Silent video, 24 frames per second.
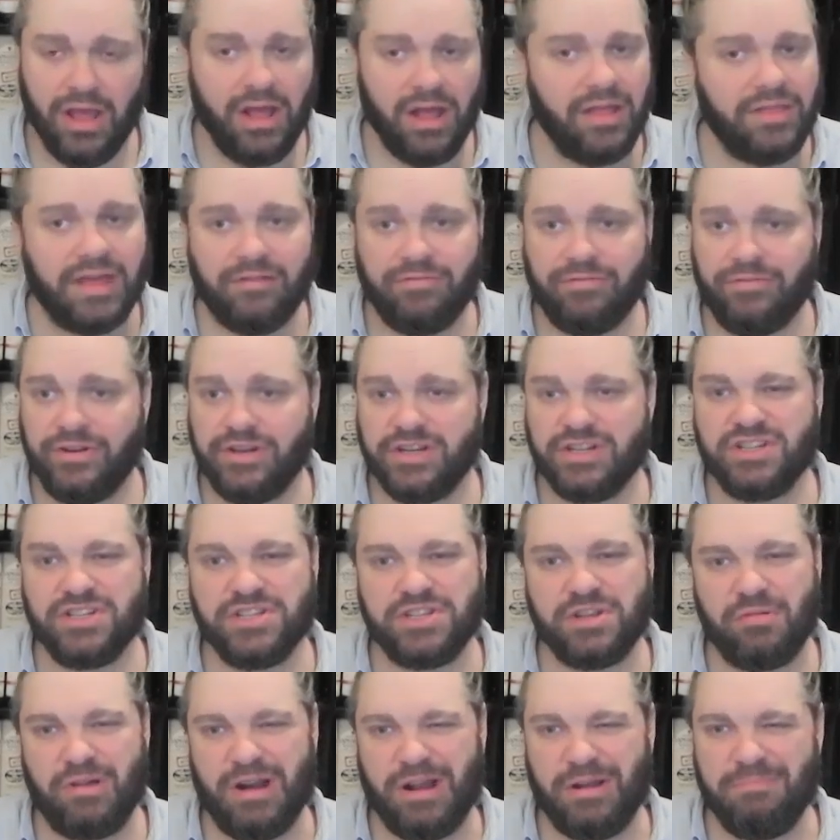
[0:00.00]
That finish is
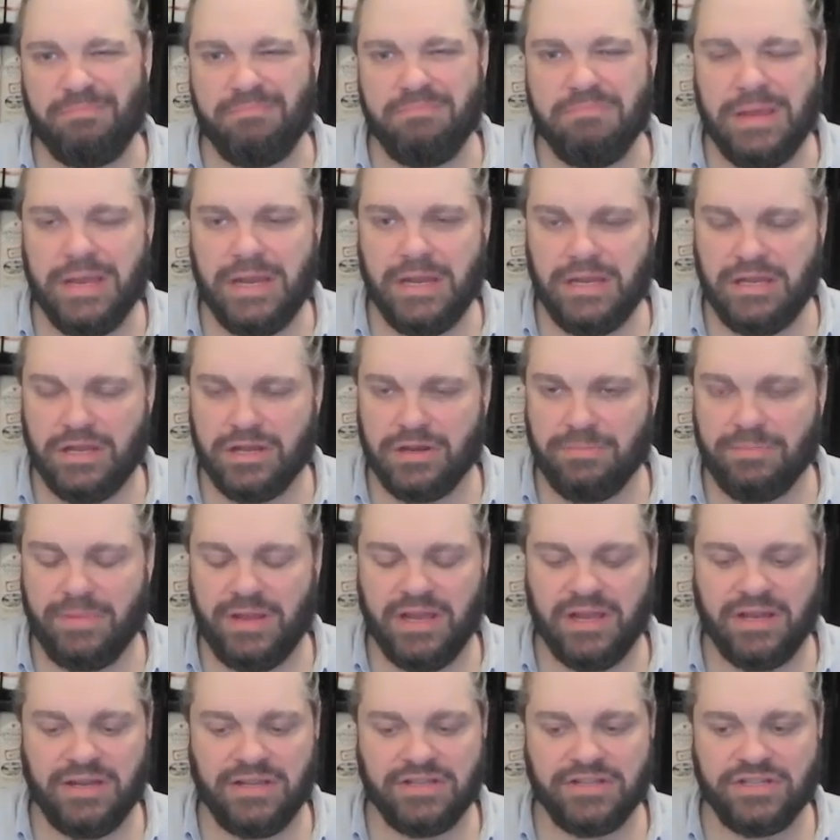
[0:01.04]
around medium.
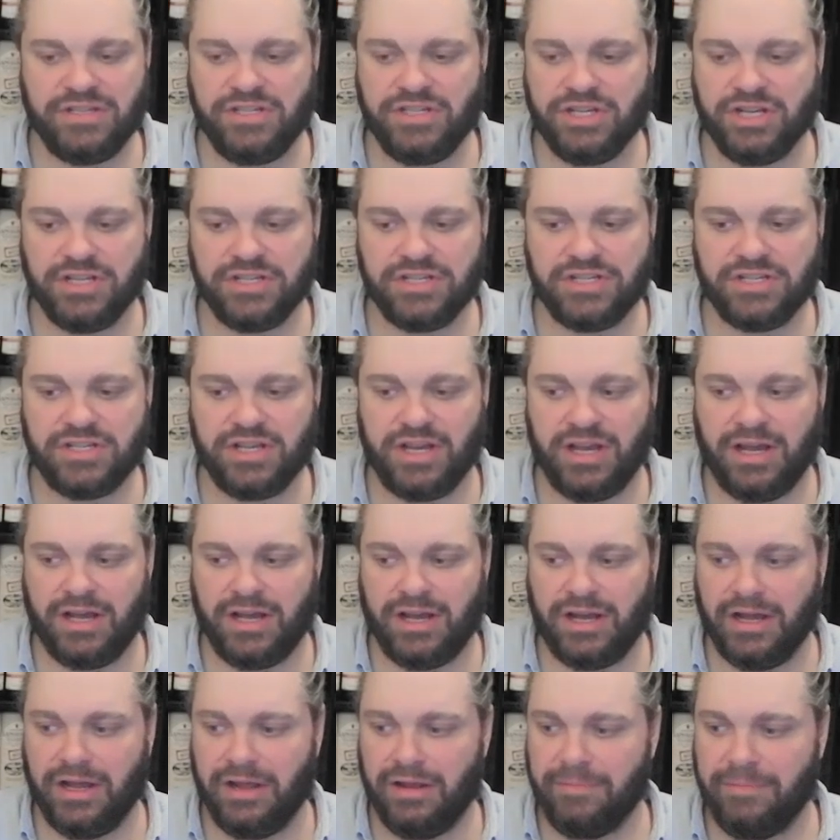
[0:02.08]
It is just
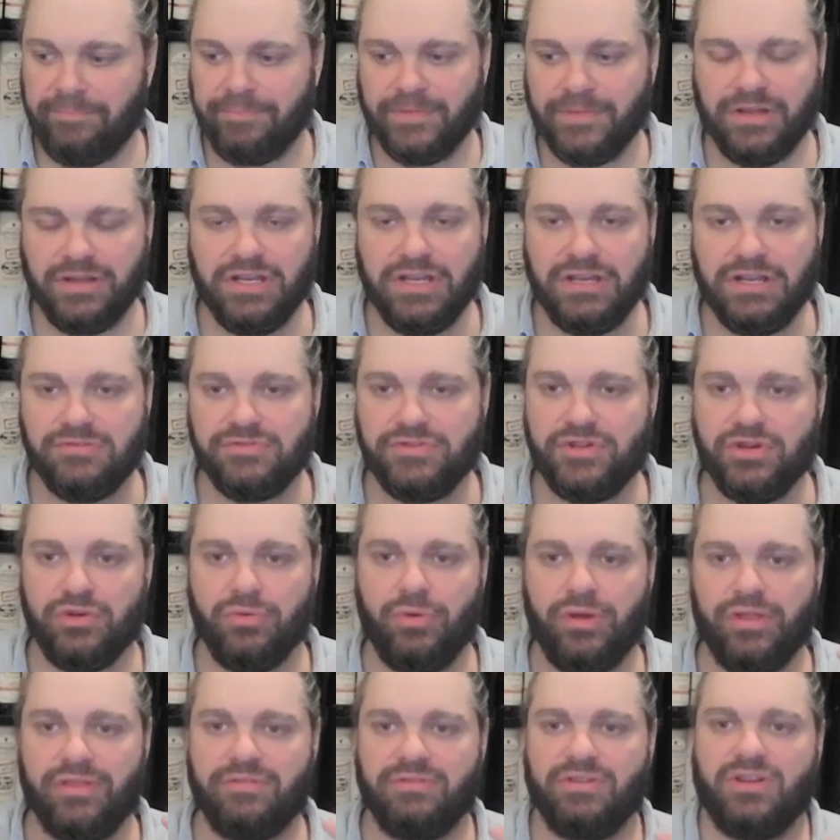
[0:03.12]
leaves you
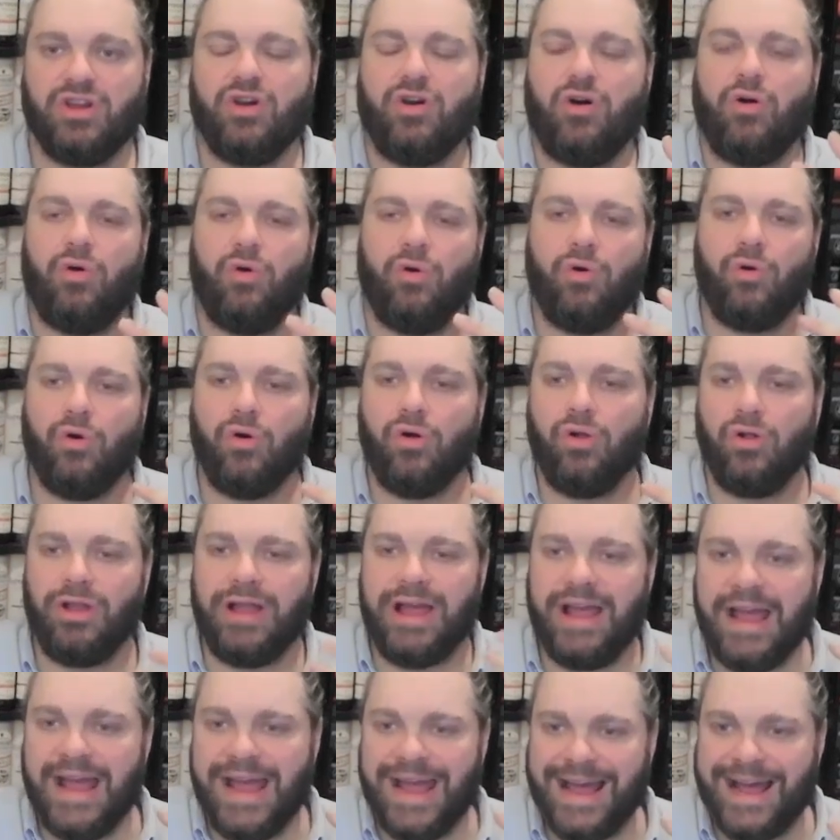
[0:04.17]
with coal
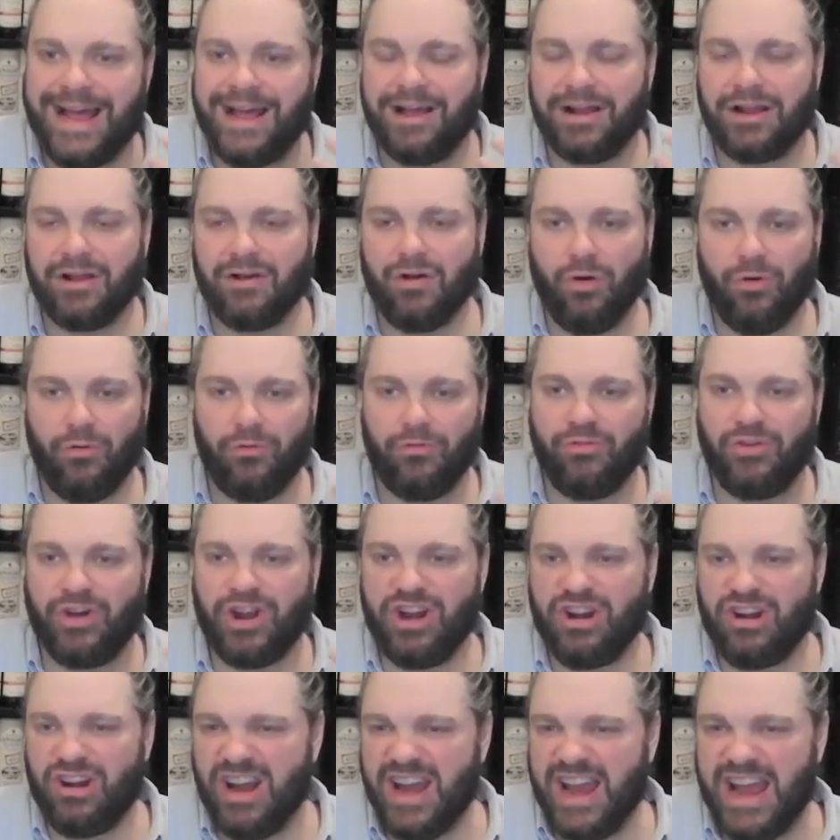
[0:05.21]

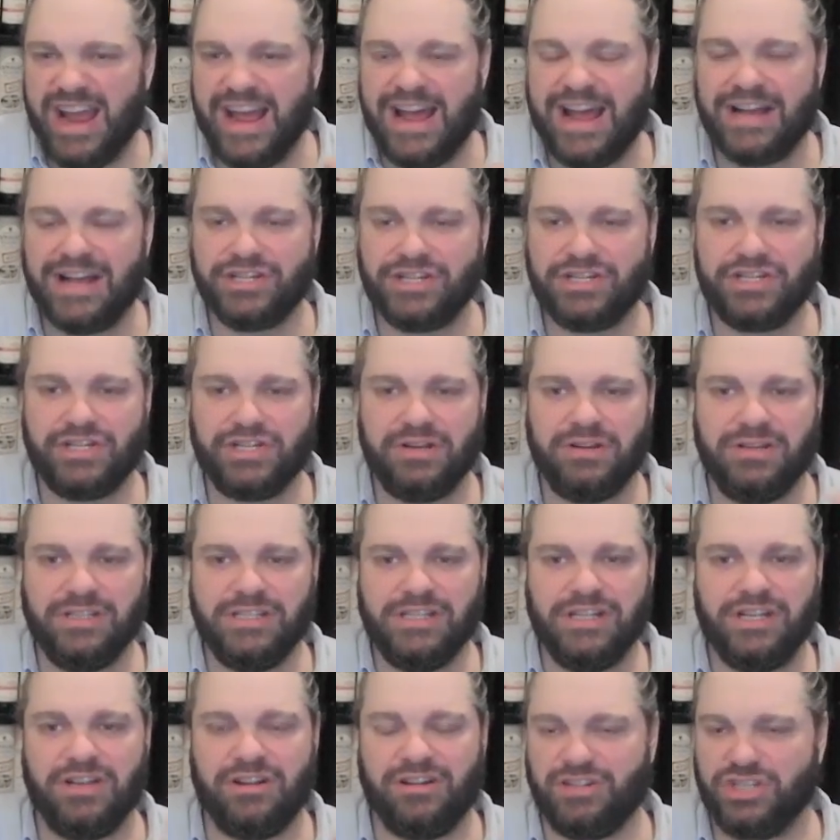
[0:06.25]
fire ash,
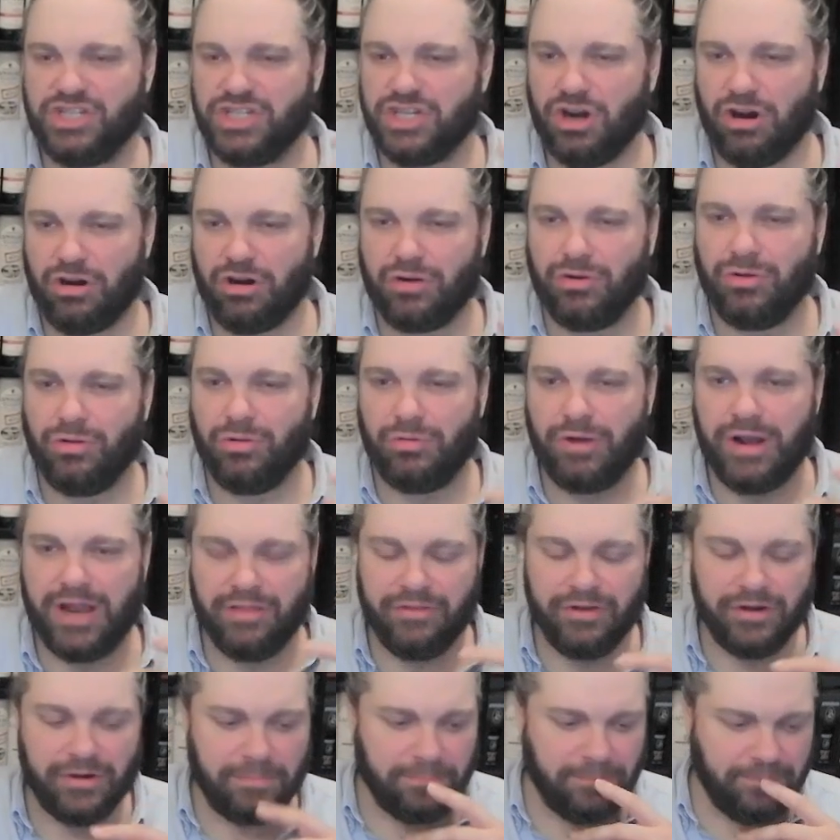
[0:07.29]
charcoal
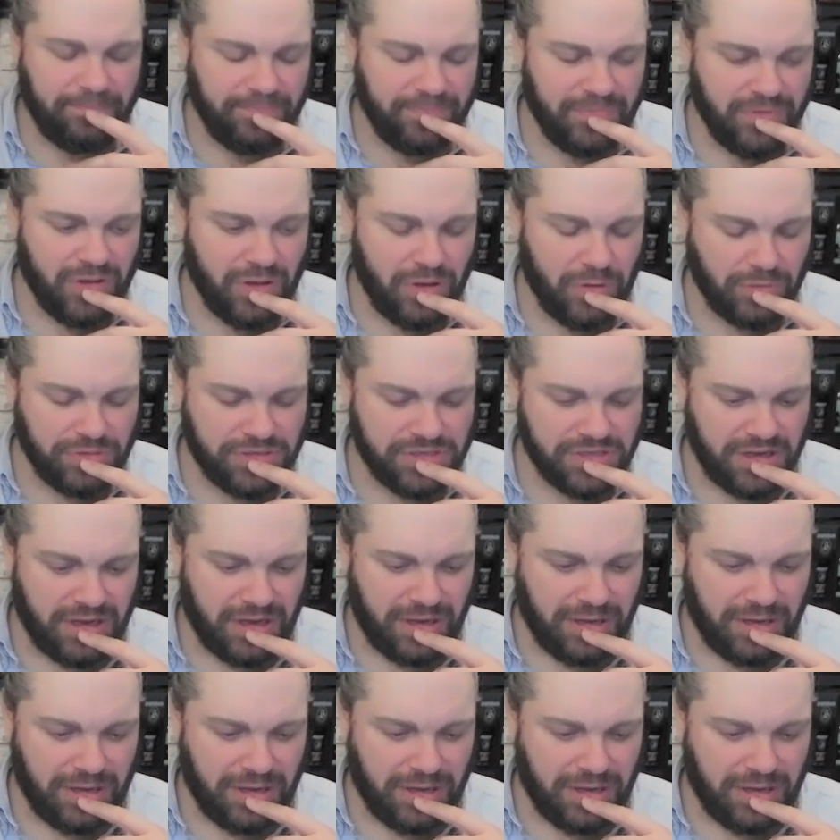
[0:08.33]
rather, note.